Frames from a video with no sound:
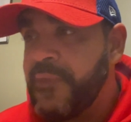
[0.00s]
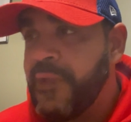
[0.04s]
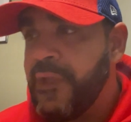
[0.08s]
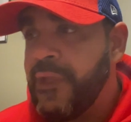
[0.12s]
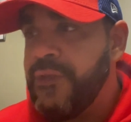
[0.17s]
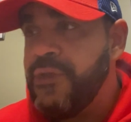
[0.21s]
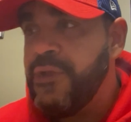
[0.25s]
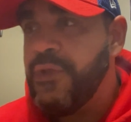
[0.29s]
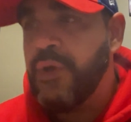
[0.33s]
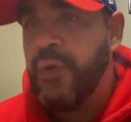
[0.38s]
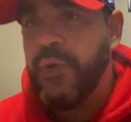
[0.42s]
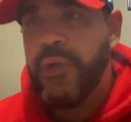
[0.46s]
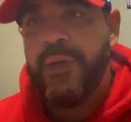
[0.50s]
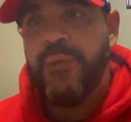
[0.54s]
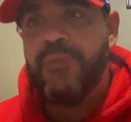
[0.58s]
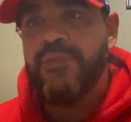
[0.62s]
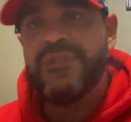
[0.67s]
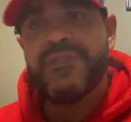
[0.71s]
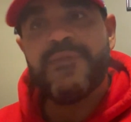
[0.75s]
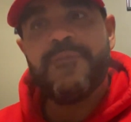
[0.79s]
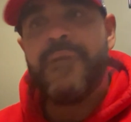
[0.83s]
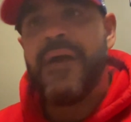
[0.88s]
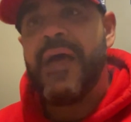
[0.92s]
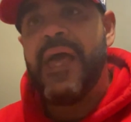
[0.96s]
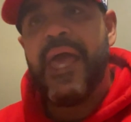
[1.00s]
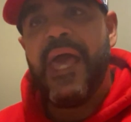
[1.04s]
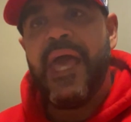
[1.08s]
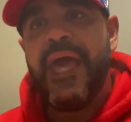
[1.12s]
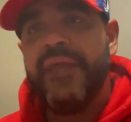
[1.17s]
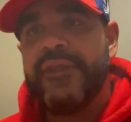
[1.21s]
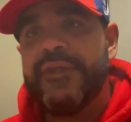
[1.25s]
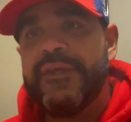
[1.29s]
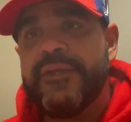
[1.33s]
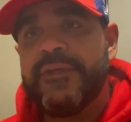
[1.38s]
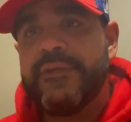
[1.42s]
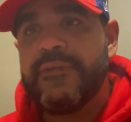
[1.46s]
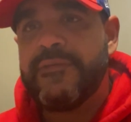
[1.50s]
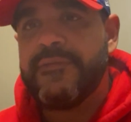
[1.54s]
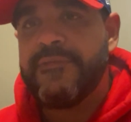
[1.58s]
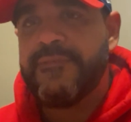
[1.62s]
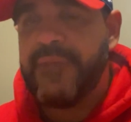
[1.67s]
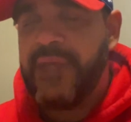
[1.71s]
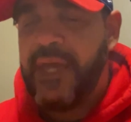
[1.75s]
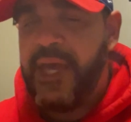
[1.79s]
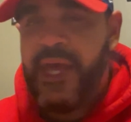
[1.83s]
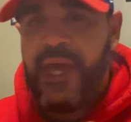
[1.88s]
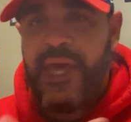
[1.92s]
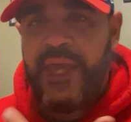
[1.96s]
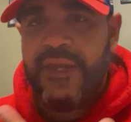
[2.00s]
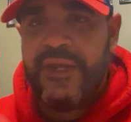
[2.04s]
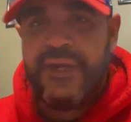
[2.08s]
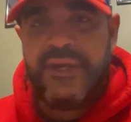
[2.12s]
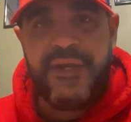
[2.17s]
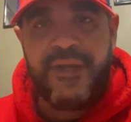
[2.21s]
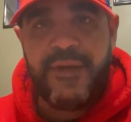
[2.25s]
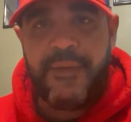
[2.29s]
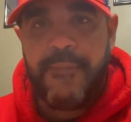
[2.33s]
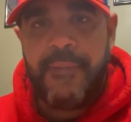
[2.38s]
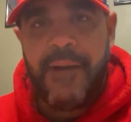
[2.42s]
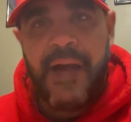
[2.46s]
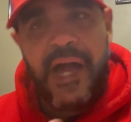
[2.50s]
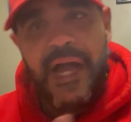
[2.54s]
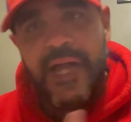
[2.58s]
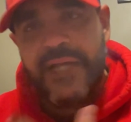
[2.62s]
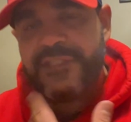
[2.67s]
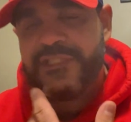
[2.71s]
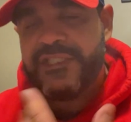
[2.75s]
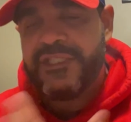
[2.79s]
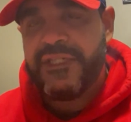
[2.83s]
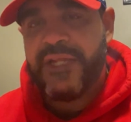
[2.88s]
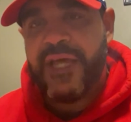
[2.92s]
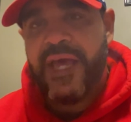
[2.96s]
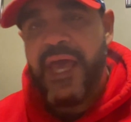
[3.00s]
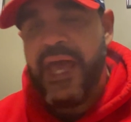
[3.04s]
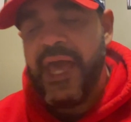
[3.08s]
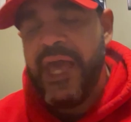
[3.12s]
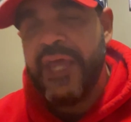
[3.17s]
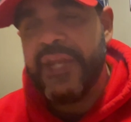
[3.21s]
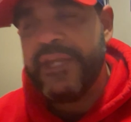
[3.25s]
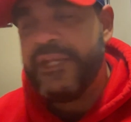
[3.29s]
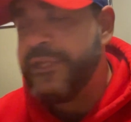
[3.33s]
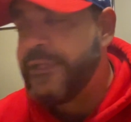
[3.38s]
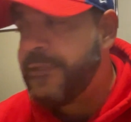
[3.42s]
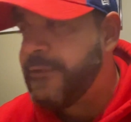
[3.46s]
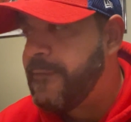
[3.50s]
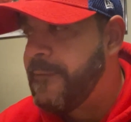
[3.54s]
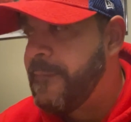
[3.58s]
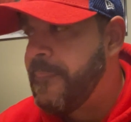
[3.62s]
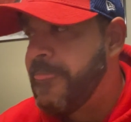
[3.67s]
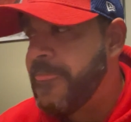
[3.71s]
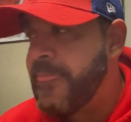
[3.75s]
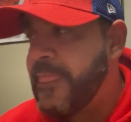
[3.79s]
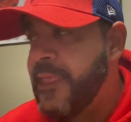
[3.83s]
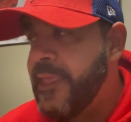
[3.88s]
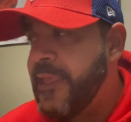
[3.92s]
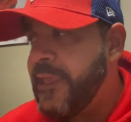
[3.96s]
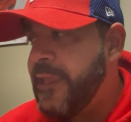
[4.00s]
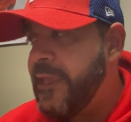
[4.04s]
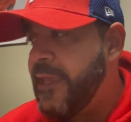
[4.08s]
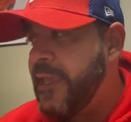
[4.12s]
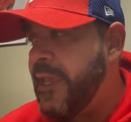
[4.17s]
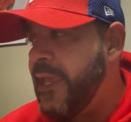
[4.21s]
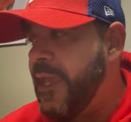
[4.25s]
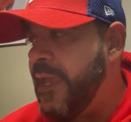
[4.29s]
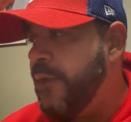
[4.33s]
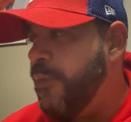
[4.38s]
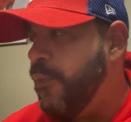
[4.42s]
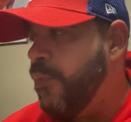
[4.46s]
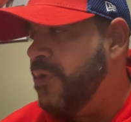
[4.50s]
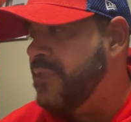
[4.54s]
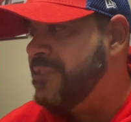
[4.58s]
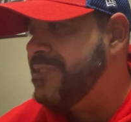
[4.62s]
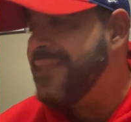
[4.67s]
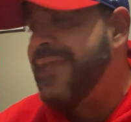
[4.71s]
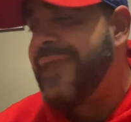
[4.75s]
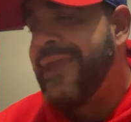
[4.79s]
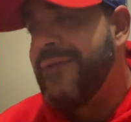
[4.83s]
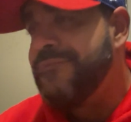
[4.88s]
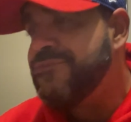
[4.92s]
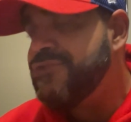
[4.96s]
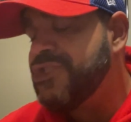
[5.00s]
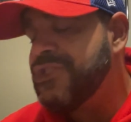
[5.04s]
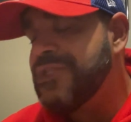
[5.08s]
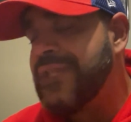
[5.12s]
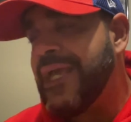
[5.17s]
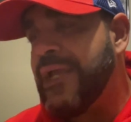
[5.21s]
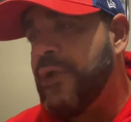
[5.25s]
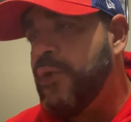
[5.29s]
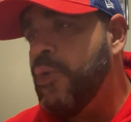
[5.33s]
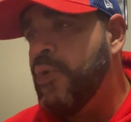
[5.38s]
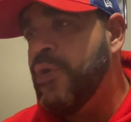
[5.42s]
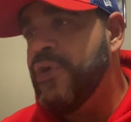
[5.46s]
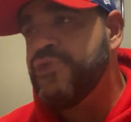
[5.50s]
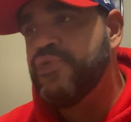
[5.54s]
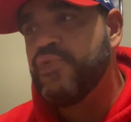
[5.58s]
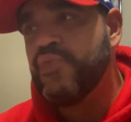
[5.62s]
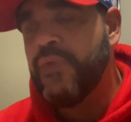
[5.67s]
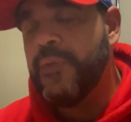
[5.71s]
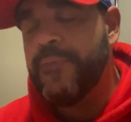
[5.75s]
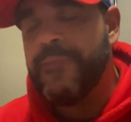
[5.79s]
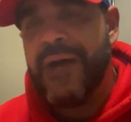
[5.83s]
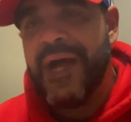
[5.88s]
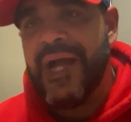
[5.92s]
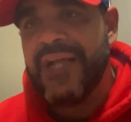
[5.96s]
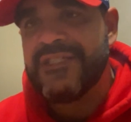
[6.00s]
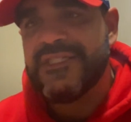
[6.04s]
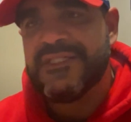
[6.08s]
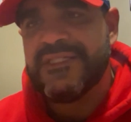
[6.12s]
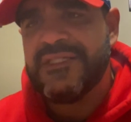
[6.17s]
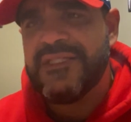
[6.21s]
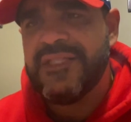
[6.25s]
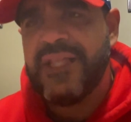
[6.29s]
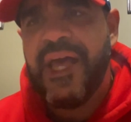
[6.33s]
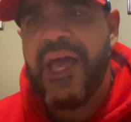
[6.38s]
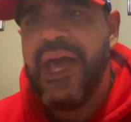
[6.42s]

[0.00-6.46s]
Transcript: you know, it was in my attic. I had it in a box in the attic. And one day I'm just like going through the boxes in the